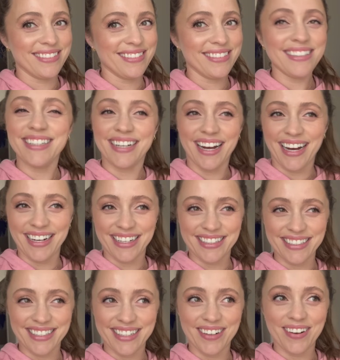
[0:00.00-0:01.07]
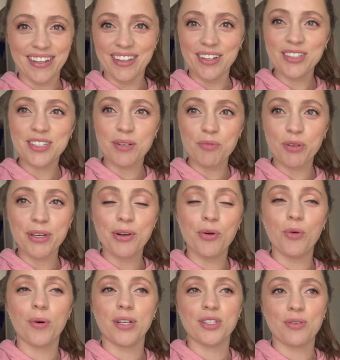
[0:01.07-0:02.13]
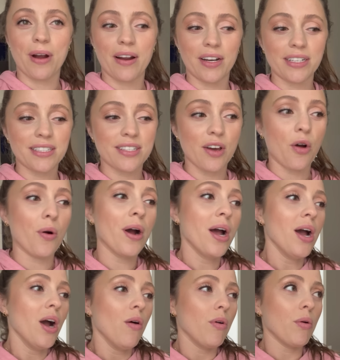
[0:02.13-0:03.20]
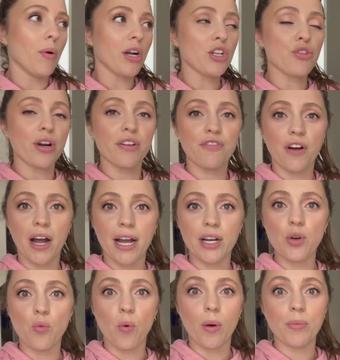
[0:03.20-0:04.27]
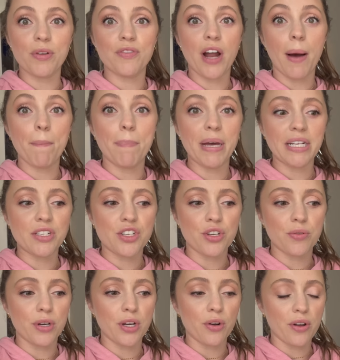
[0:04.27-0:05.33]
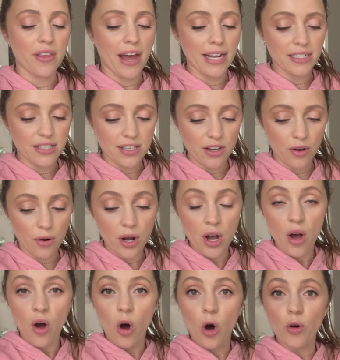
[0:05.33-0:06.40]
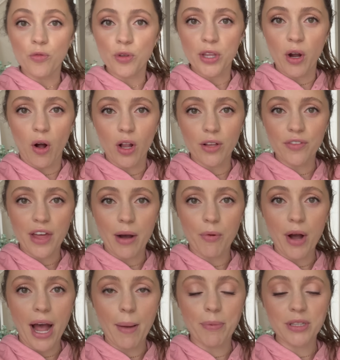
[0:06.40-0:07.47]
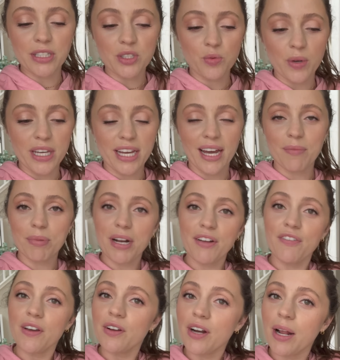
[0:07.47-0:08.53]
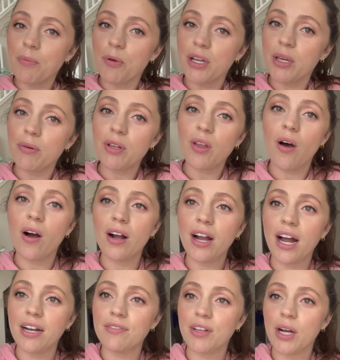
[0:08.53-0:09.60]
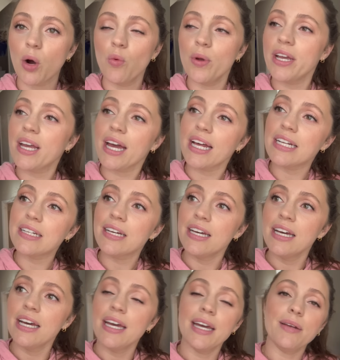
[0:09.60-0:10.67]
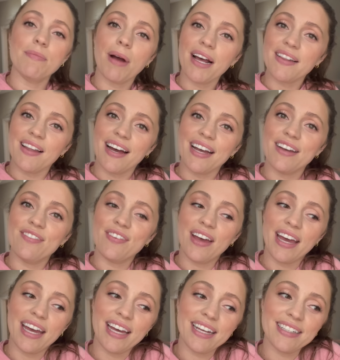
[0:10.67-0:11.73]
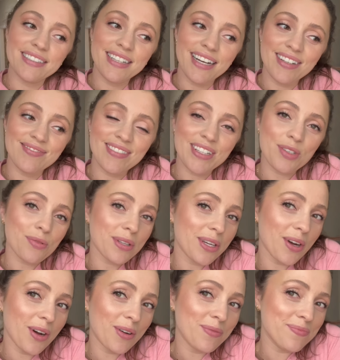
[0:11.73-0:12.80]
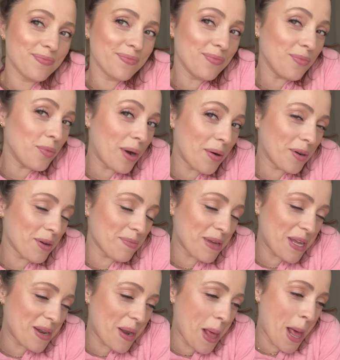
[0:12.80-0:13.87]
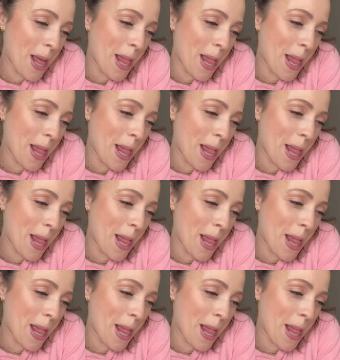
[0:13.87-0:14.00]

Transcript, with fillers: you gotta, you know, and there's some really cool ones around us. So we want to try to find one we've not been to and go to that. So hopefully all of that will happen this weekend, but I figured I'd bring you along kind of like a weekend in my life. And yeah, that's really all. Welcome in.